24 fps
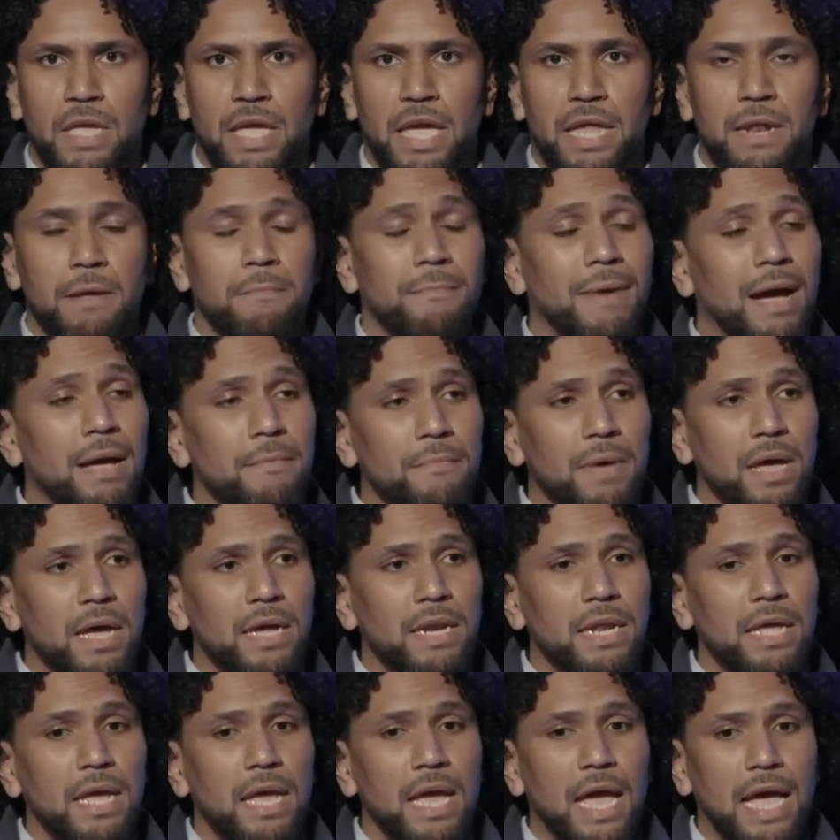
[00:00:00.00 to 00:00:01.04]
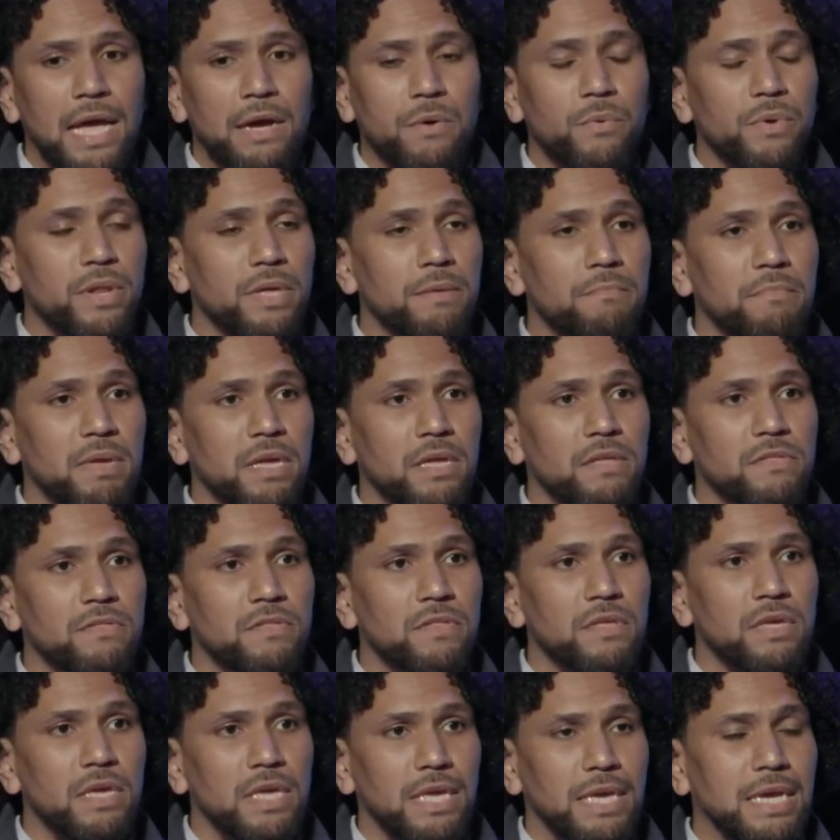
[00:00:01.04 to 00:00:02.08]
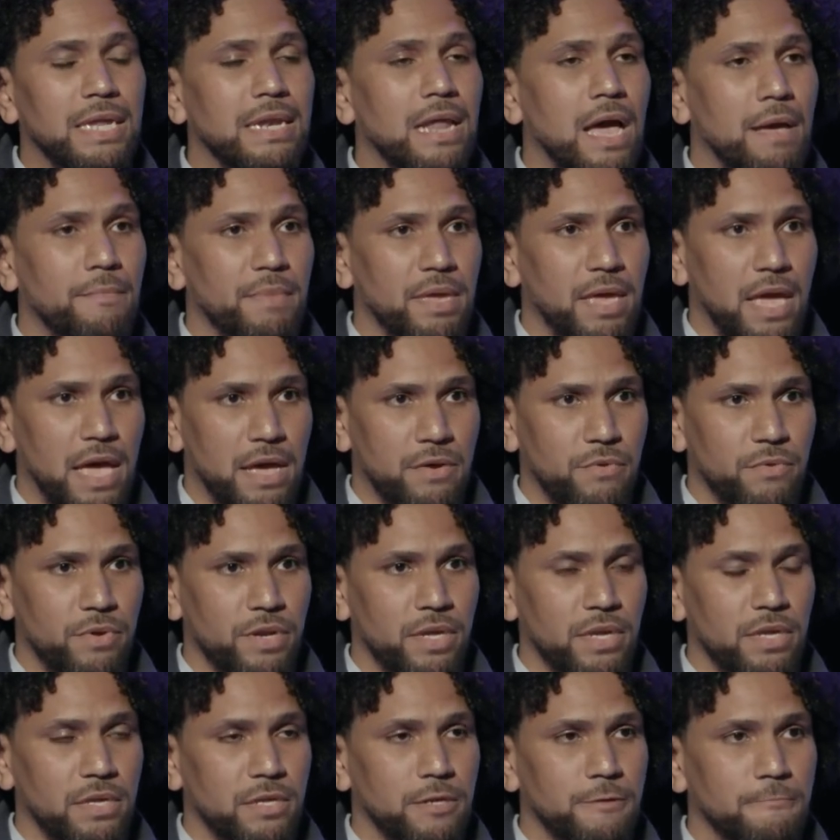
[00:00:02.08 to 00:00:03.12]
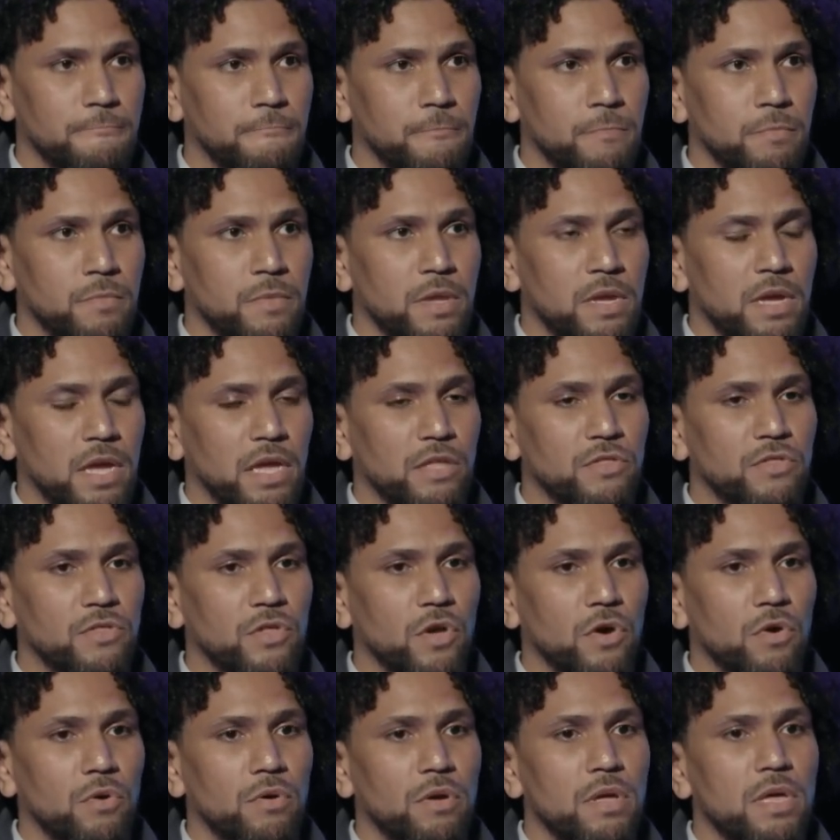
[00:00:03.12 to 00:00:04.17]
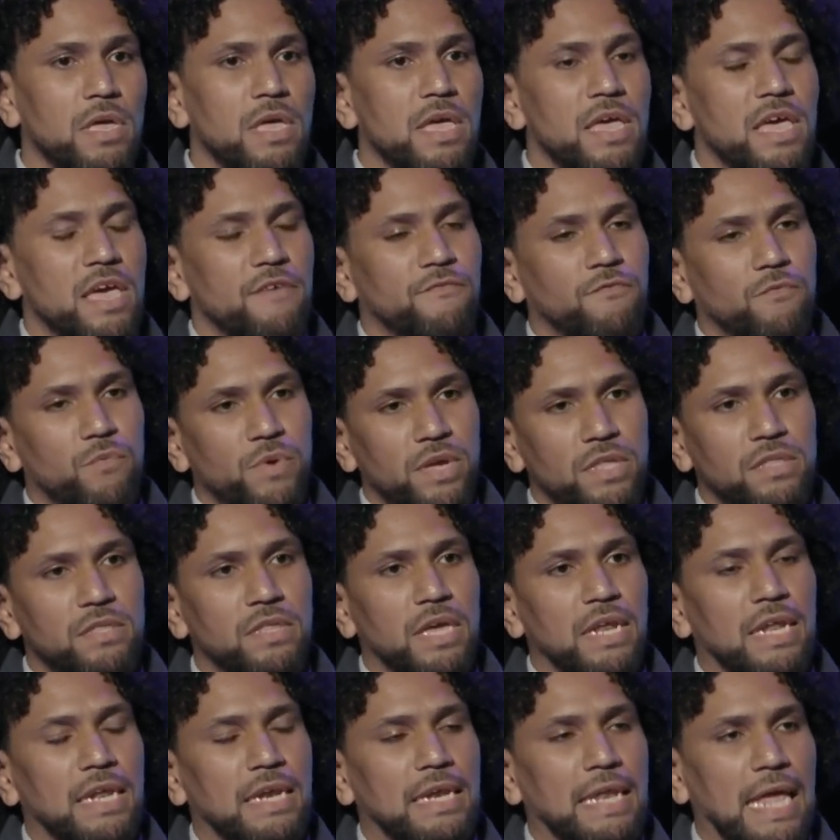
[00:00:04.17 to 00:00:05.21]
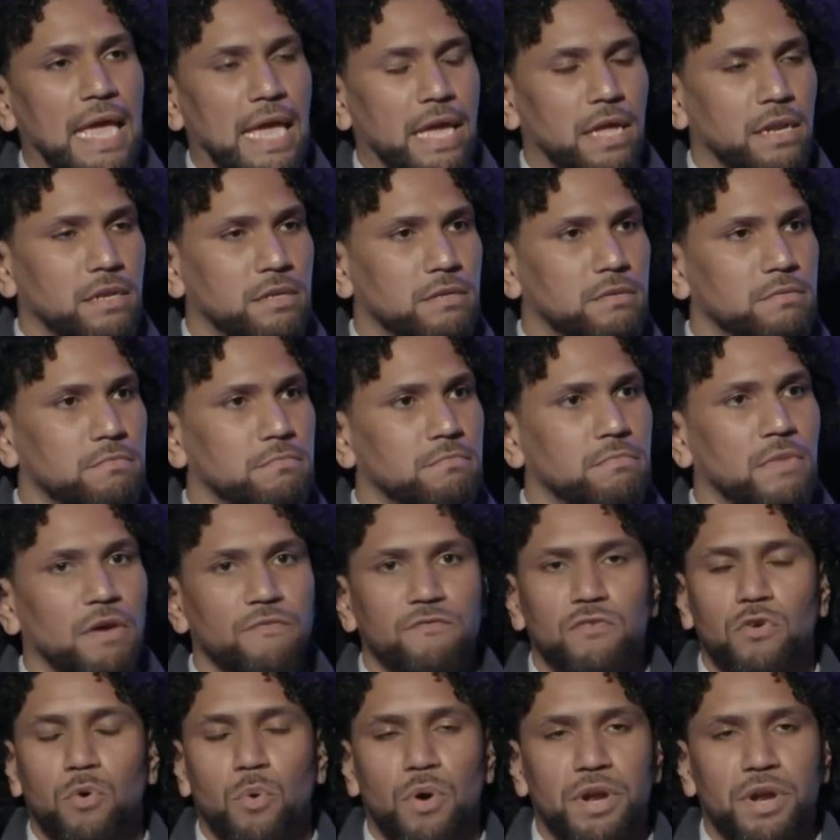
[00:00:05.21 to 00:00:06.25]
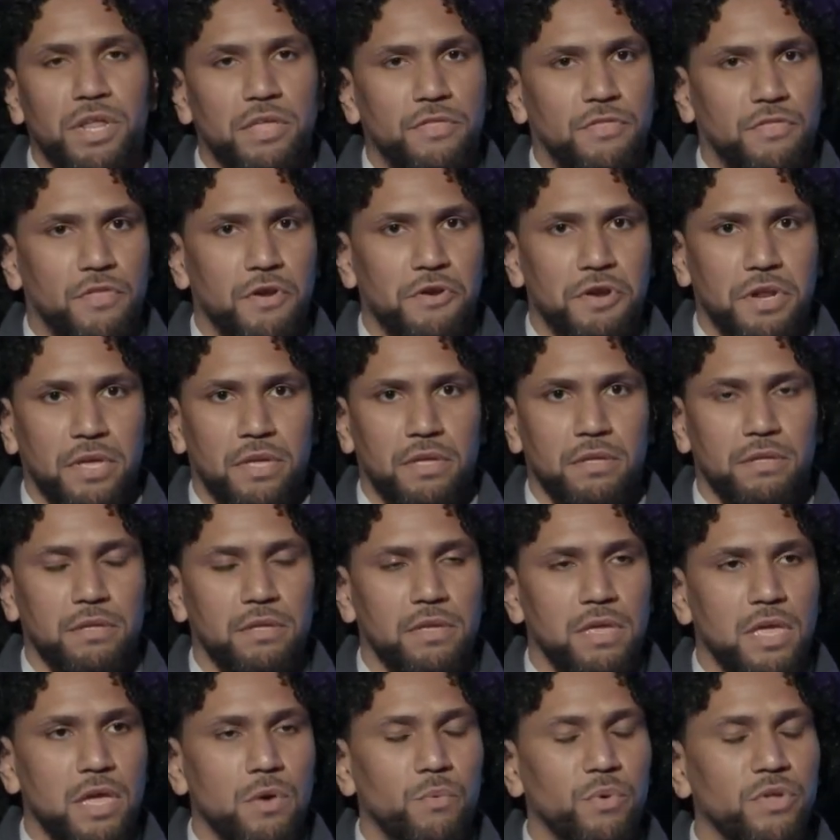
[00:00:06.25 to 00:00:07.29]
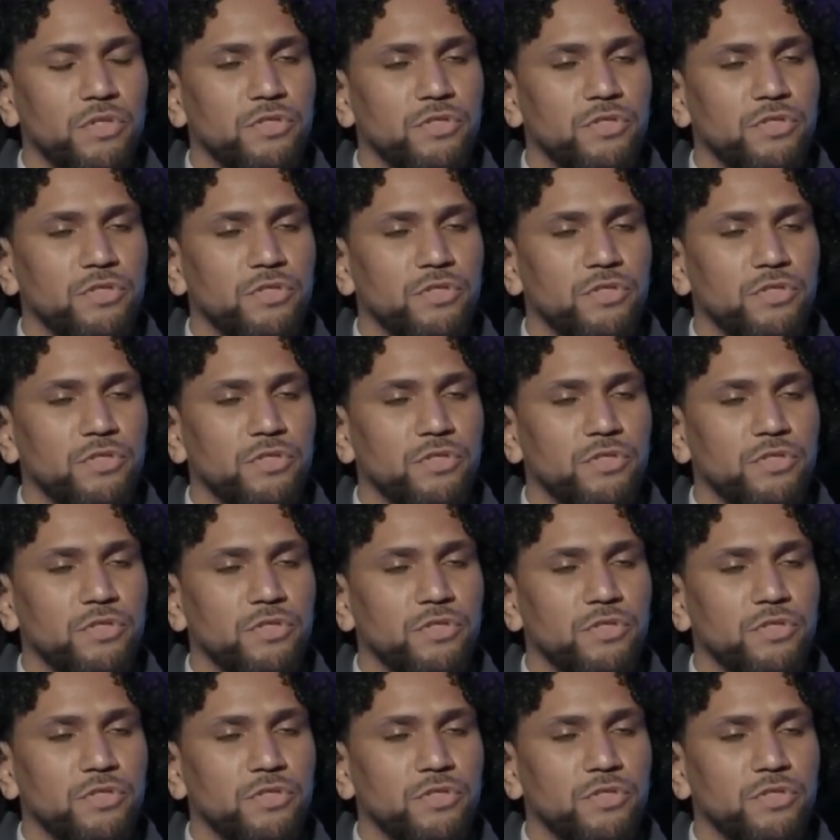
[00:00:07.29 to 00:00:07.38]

And in my mind, equity means economic equity. And so If we set a date of 2030 and we